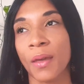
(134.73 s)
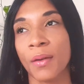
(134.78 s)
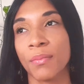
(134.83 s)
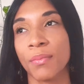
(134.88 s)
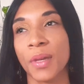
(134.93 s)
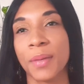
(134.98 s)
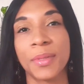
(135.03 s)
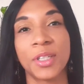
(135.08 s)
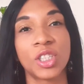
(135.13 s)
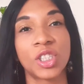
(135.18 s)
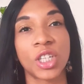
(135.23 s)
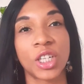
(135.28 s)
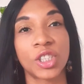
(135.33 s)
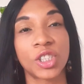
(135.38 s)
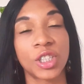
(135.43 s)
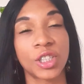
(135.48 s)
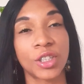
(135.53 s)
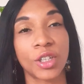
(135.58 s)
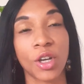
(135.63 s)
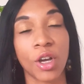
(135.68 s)
maybe
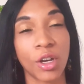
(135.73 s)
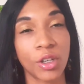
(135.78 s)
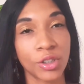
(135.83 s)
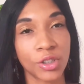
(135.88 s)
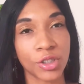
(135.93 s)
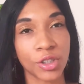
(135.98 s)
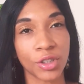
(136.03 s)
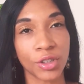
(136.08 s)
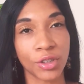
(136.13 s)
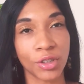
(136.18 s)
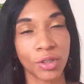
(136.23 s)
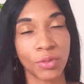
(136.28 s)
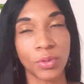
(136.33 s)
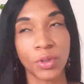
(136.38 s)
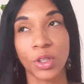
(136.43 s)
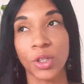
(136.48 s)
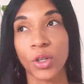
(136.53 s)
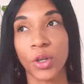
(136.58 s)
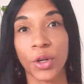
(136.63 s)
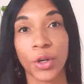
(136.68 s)
judging the culture, you
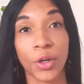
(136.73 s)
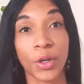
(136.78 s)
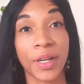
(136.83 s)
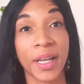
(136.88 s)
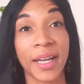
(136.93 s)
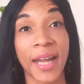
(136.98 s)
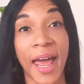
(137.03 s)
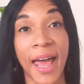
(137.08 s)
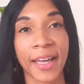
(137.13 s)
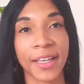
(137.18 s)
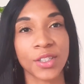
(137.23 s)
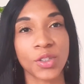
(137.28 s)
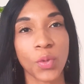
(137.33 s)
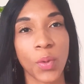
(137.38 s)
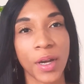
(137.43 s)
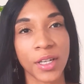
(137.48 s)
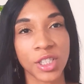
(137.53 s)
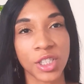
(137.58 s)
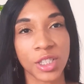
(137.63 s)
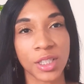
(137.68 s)
would learn and ask
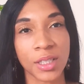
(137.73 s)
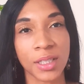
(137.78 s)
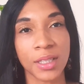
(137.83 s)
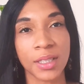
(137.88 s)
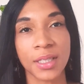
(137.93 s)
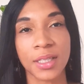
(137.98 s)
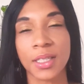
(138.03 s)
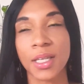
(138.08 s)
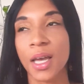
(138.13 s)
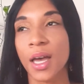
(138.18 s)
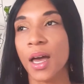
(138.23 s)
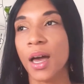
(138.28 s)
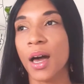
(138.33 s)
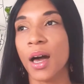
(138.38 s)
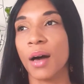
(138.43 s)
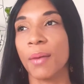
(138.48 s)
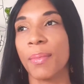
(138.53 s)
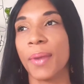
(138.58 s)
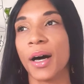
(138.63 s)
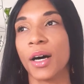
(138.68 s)
questions
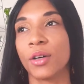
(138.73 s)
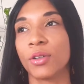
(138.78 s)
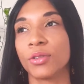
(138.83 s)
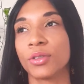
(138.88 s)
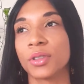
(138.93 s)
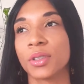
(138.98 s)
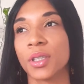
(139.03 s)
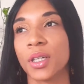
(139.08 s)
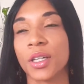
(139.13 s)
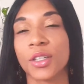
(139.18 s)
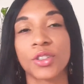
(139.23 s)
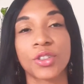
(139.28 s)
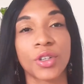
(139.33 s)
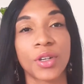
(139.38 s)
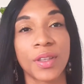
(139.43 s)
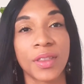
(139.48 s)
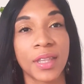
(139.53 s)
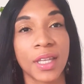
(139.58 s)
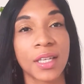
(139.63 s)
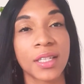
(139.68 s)
about
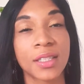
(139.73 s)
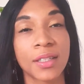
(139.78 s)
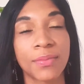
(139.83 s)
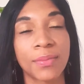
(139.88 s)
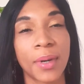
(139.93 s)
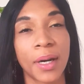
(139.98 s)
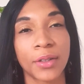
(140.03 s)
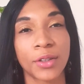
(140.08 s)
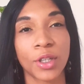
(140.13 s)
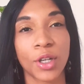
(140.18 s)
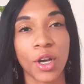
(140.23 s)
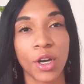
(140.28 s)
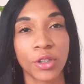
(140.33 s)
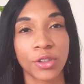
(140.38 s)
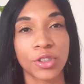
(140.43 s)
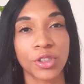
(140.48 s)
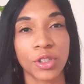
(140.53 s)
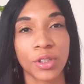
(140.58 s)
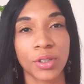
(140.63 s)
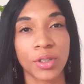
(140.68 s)
certain things about the
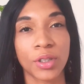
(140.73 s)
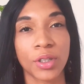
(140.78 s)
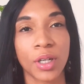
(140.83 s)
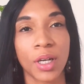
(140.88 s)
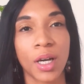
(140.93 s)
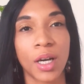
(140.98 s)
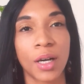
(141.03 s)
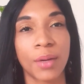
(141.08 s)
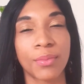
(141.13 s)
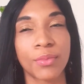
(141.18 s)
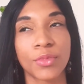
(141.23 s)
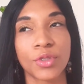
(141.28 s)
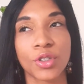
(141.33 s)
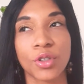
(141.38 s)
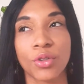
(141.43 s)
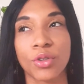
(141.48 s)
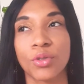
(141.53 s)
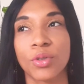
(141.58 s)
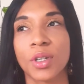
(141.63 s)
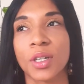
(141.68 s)
culture, so
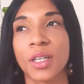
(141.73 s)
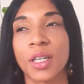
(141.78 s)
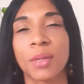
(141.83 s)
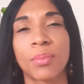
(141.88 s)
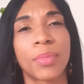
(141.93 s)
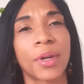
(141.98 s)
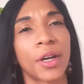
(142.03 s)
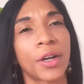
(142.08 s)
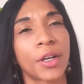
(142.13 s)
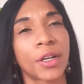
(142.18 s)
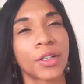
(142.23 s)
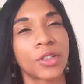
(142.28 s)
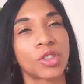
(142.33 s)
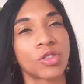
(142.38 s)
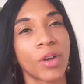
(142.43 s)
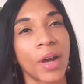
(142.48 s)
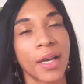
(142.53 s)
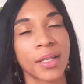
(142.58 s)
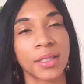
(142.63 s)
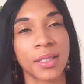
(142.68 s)
you can compare and
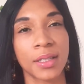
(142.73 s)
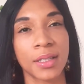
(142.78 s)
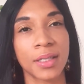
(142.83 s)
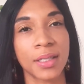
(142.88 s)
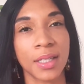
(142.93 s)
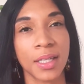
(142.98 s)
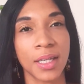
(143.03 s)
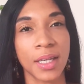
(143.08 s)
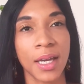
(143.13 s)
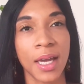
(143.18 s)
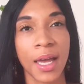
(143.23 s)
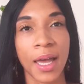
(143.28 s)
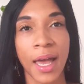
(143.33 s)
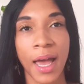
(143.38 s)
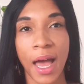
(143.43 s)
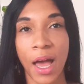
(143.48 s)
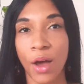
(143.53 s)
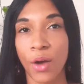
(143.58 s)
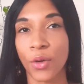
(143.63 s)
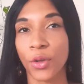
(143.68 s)
contrast and see
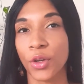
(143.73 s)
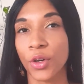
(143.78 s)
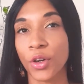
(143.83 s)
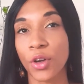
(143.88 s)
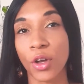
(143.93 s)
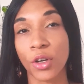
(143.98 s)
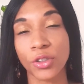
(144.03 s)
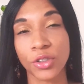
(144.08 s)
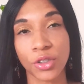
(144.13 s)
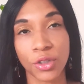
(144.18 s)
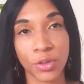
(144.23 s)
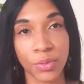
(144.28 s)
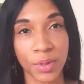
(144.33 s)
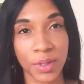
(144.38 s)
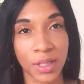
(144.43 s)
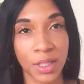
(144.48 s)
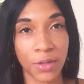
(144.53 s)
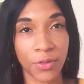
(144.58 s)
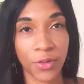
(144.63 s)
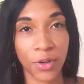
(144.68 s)
how your culture was
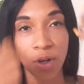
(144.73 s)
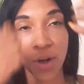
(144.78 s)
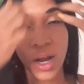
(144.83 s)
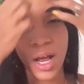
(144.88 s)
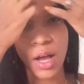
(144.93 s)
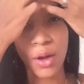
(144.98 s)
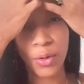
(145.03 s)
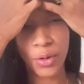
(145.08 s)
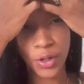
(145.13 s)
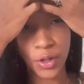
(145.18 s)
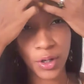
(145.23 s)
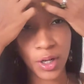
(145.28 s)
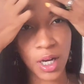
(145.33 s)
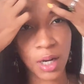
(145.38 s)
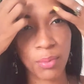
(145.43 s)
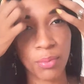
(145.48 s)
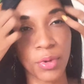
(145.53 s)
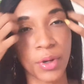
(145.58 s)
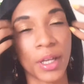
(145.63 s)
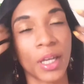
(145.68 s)
different or how your
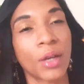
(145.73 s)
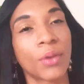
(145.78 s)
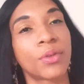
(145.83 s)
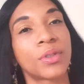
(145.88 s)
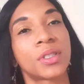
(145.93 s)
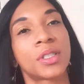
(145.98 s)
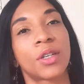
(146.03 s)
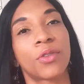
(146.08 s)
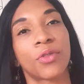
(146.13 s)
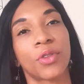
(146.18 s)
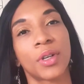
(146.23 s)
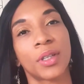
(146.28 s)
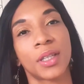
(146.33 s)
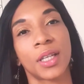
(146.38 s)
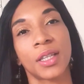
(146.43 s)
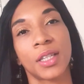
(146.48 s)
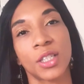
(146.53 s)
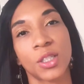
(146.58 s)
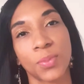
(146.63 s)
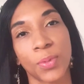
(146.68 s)
upbringing was different
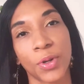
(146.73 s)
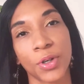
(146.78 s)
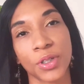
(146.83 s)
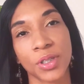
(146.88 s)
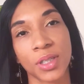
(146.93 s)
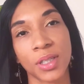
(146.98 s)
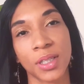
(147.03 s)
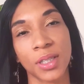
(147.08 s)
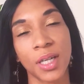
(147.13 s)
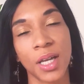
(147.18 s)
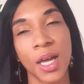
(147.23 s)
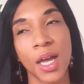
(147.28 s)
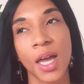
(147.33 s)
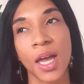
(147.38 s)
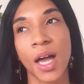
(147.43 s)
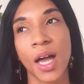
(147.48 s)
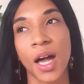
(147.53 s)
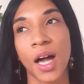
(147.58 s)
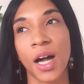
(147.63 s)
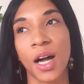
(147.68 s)
than this person.
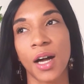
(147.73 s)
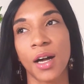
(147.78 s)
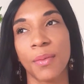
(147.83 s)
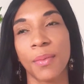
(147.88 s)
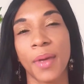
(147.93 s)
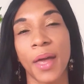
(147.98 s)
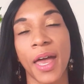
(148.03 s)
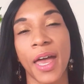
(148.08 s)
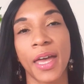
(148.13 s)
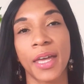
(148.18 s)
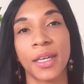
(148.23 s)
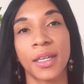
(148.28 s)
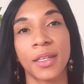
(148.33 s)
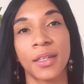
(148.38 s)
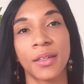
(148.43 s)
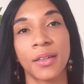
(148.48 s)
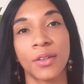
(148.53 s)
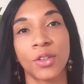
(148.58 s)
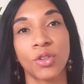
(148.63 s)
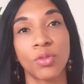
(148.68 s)

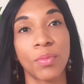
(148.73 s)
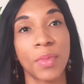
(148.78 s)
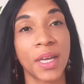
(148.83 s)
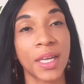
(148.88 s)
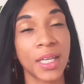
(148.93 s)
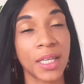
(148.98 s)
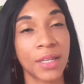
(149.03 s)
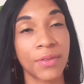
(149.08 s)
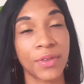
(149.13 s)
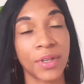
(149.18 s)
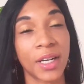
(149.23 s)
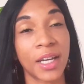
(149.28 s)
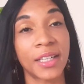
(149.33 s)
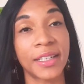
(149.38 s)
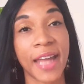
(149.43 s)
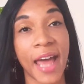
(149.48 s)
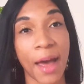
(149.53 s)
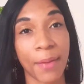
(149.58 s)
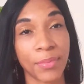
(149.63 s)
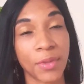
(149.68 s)
And you may even
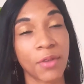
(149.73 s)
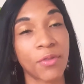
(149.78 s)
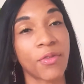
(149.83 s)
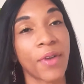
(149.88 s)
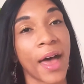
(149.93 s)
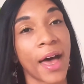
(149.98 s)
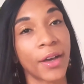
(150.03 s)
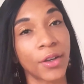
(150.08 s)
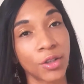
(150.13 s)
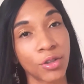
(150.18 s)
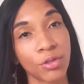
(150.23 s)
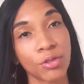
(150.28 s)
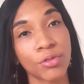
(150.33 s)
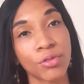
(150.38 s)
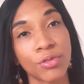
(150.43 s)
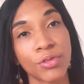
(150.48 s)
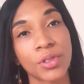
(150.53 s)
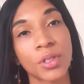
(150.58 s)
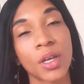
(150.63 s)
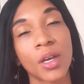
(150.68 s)
adapt the
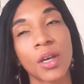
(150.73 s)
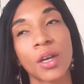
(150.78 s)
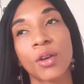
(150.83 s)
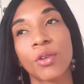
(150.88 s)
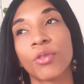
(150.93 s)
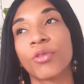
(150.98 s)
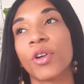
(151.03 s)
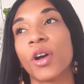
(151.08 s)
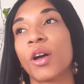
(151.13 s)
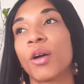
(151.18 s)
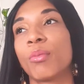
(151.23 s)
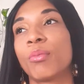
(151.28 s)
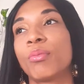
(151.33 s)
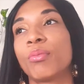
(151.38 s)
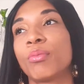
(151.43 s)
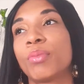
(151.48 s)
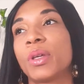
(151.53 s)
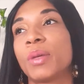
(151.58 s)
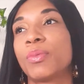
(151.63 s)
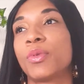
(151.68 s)
values
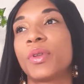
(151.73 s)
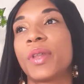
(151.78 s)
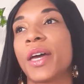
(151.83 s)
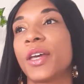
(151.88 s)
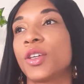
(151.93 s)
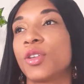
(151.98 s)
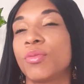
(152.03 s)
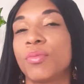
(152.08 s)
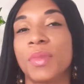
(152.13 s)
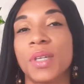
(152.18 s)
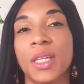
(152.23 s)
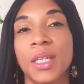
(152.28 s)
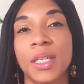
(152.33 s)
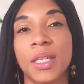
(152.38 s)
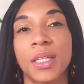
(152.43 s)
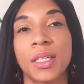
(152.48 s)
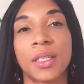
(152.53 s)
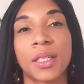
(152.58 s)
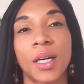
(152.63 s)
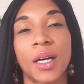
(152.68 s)
from people that you
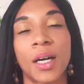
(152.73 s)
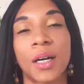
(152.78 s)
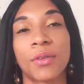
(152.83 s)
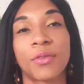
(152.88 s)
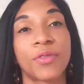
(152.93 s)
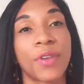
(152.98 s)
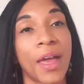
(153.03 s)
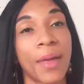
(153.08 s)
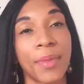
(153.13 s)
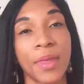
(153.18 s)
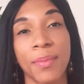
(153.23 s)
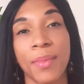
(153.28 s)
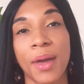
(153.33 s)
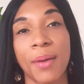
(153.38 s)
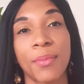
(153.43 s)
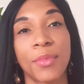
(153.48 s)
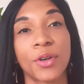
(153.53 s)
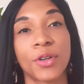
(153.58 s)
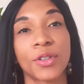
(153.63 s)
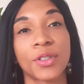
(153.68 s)
meet, family
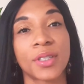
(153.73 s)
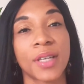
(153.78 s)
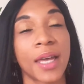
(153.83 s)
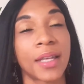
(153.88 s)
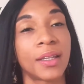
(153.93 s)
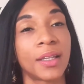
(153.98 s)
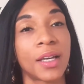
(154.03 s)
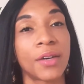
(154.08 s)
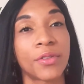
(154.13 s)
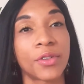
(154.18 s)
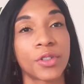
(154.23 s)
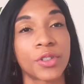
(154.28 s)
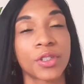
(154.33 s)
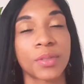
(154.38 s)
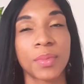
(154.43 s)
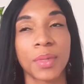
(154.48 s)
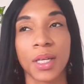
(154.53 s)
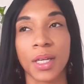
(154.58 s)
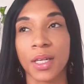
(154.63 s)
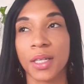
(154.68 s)
members and lovers,
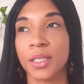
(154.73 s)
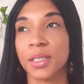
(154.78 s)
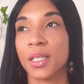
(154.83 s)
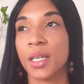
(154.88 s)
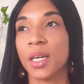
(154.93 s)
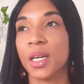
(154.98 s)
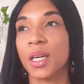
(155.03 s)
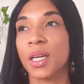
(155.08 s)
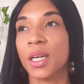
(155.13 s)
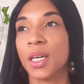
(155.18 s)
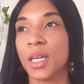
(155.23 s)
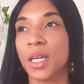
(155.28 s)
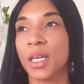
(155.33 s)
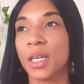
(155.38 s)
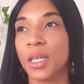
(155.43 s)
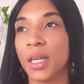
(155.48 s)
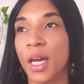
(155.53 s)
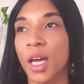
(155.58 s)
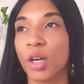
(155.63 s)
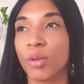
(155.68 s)
because
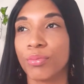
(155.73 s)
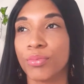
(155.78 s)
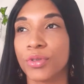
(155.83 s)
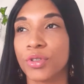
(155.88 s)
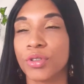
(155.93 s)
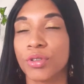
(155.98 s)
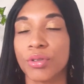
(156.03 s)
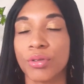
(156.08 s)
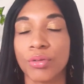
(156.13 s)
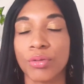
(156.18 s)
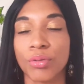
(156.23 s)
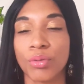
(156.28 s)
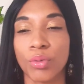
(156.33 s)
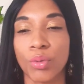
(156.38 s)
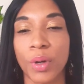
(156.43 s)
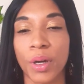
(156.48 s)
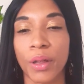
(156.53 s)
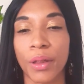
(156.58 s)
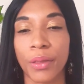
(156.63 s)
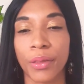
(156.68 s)
it helps you
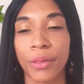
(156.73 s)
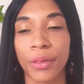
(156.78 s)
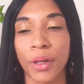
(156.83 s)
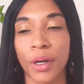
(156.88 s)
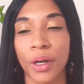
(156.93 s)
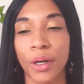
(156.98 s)
with